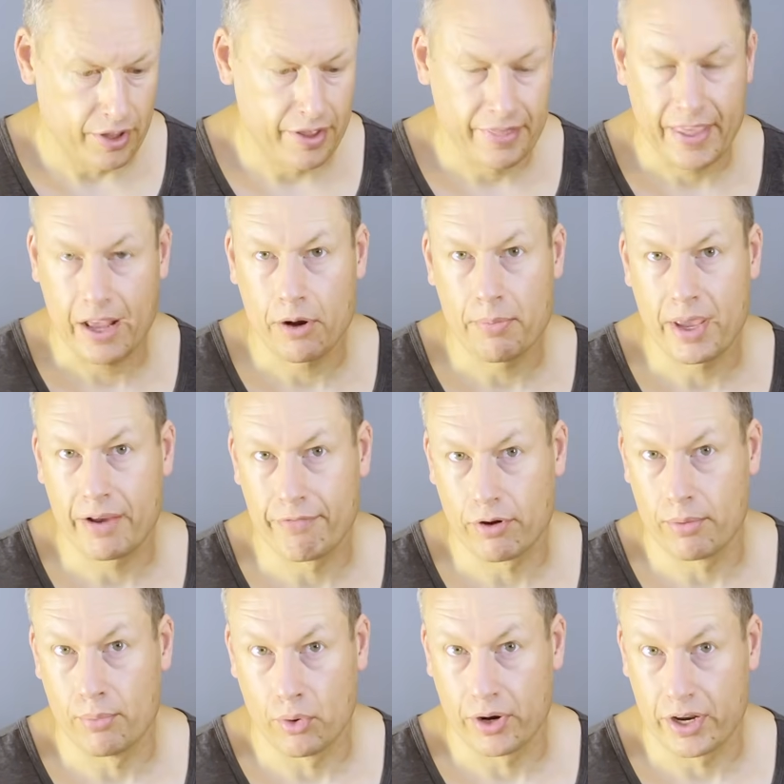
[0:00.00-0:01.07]
That'll make for a
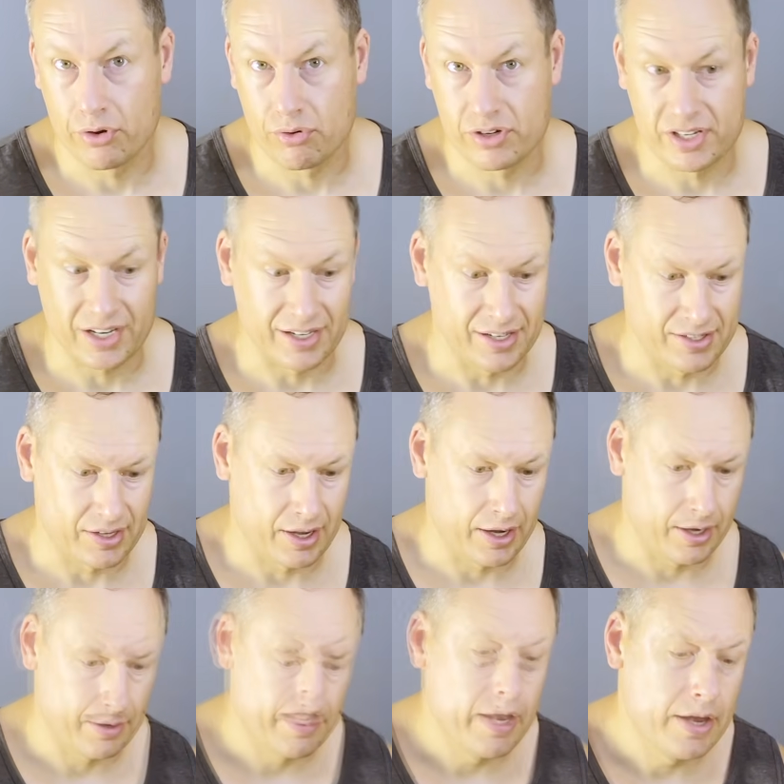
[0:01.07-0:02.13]
more interesting design.
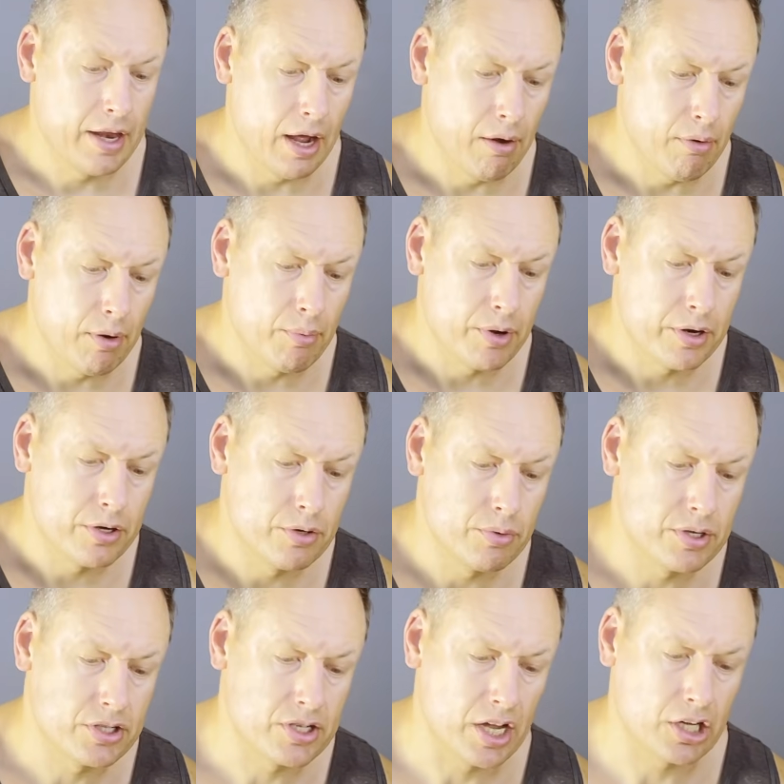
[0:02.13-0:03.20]
Now I want to do a
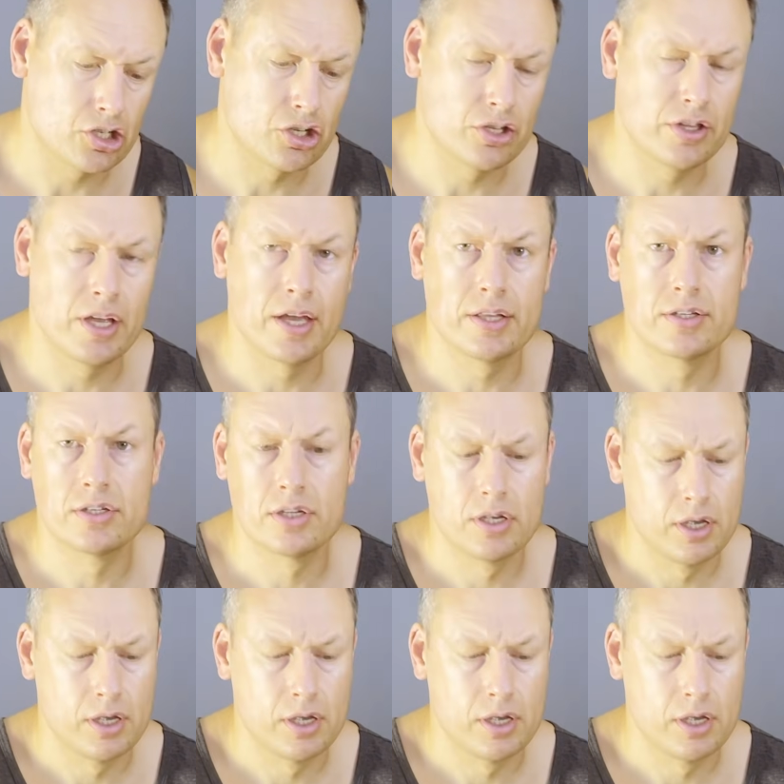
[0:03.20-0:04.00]
section that's